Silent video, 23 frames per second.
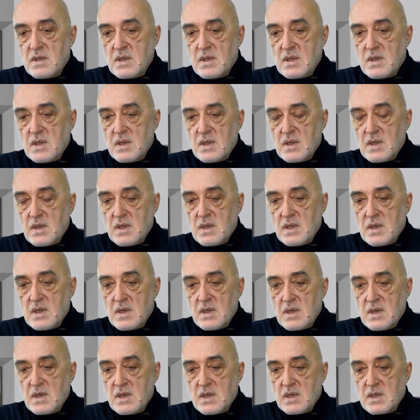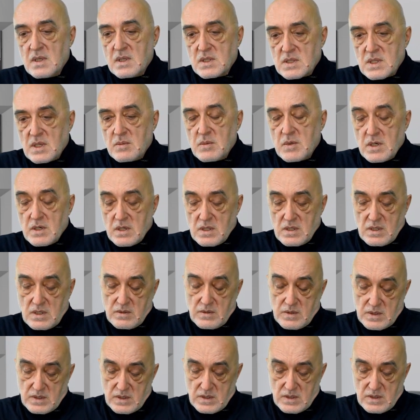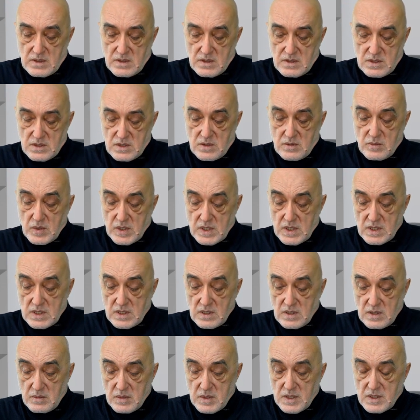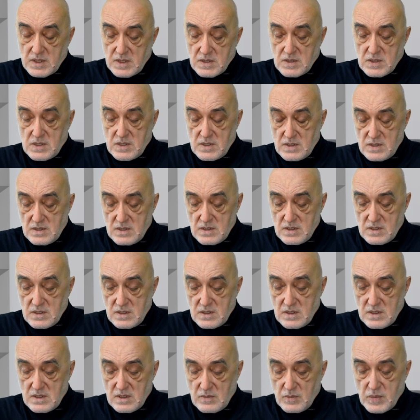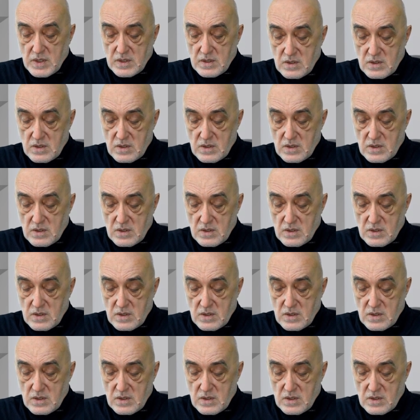And the main thing that I would like to tell you, partners, investors,